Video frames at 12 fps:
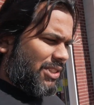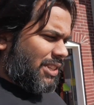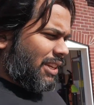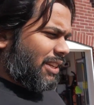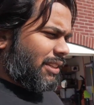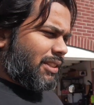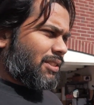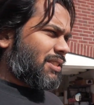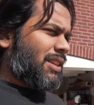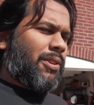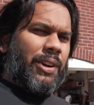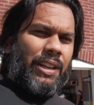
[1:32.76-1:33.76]
it wasn't in this
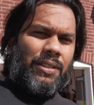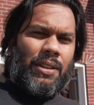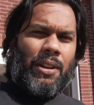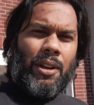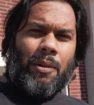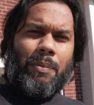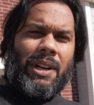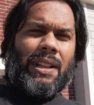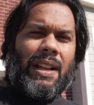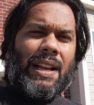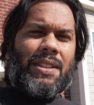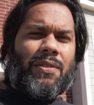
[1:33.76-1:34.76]
series, but
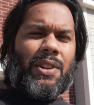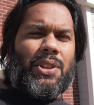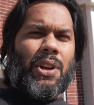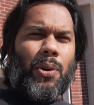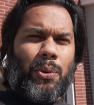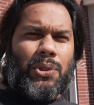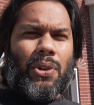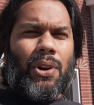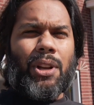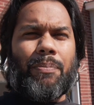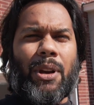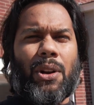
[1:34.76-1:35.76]
in the last video I was
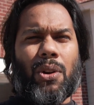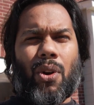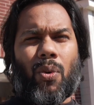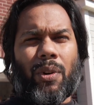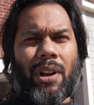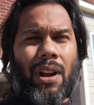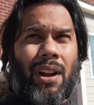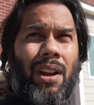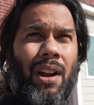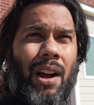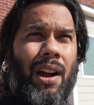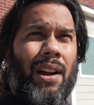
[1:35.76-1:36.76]
talking about going with
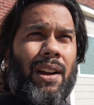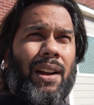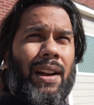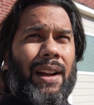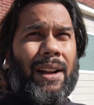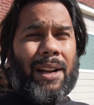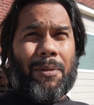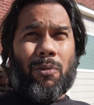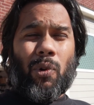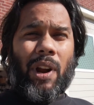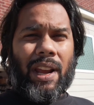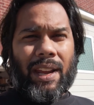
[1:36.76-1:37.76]

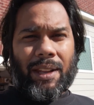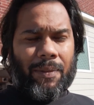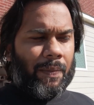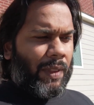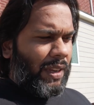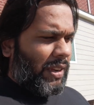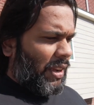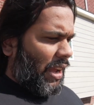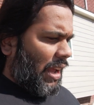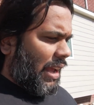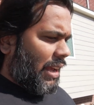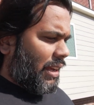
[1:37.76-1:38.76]
um, Ray,
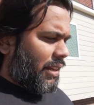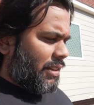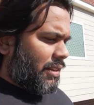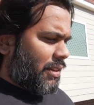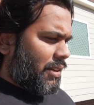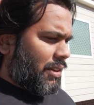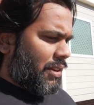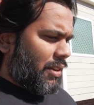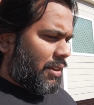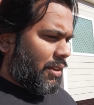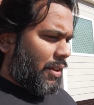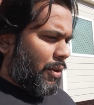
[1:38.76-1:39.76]
and
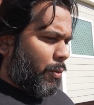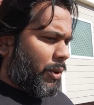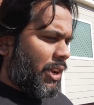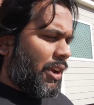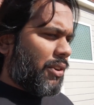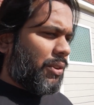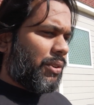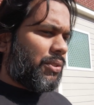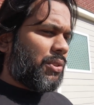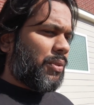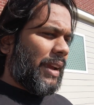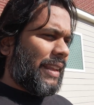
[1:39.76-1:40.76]
we're not going to
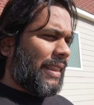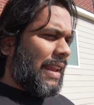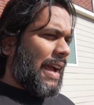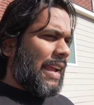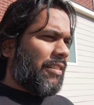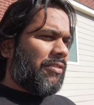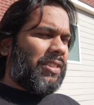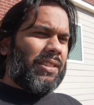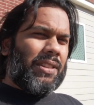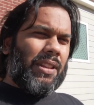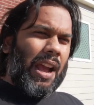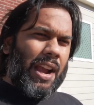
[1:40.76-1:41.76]
do a live
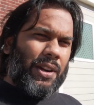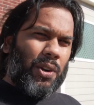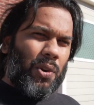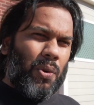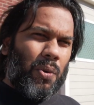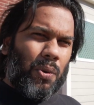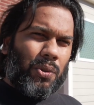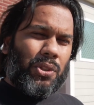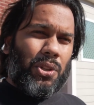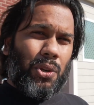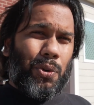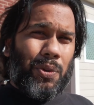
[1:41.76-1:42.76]
dyno
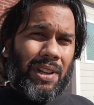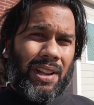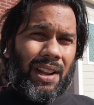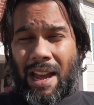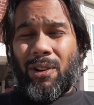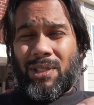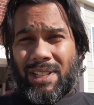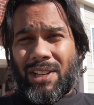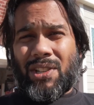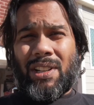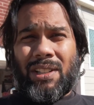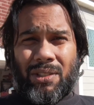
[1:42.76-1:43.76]
tune, dyno
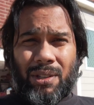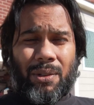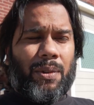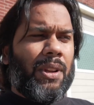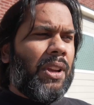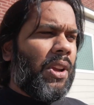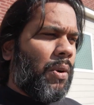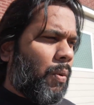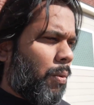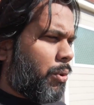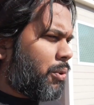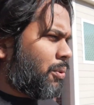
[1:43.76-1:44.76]
session and tune.
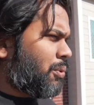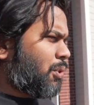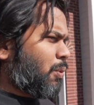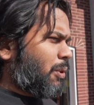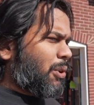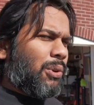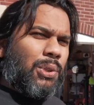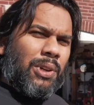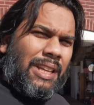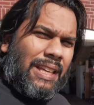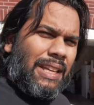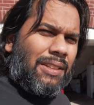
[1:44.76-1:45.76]
What we're going to do, we're going
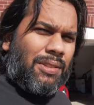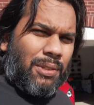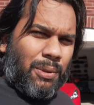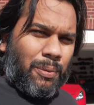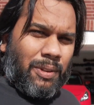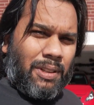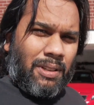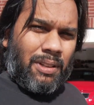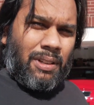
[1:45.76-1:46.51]
to do an e-tune.